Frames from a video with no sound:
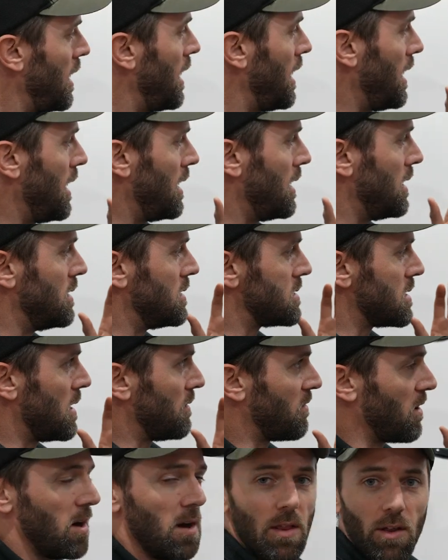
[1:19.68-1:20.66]
and
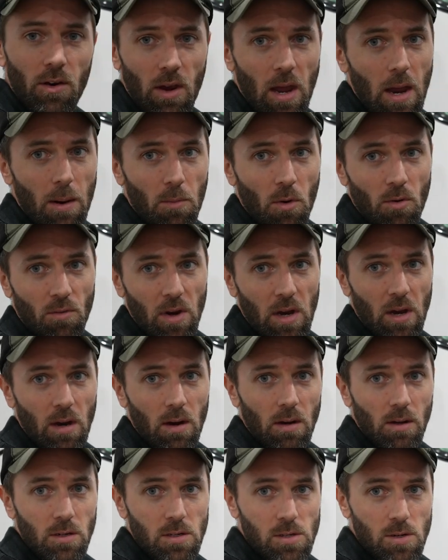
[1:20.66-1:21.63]
I've got another camera over
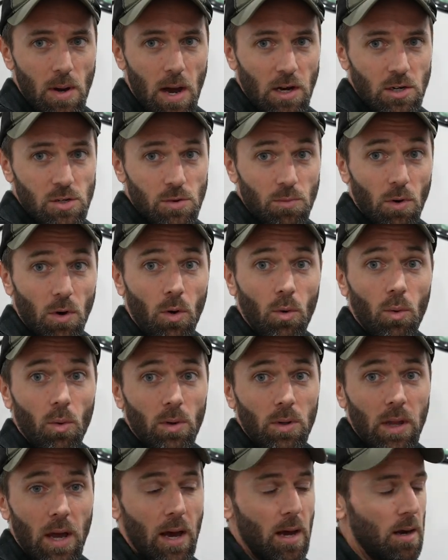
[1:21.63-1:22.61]
here to actually
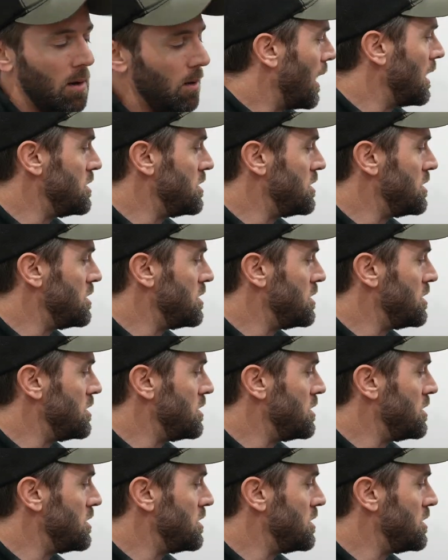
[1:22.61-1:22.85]
record that.